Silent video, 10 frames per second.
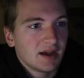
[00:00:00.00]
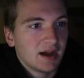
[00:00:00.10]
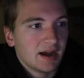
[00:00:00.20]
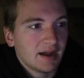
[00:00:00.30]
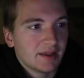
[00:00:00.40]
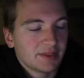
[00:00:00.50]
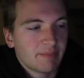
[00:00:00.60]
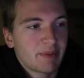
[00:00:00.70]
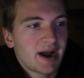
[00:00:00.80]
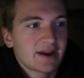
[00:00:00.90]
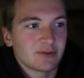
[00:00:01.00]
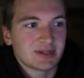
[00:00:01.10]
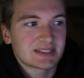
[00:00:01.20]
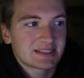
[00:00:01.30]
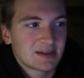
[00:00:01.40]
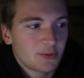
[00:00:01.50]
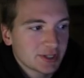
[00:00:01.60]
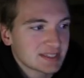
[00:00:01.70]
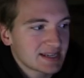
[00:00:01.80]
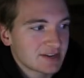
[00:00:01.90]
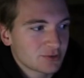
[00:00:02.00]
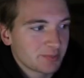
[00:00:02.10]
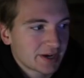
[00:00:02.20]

uh, the Pirates because I want this Andrew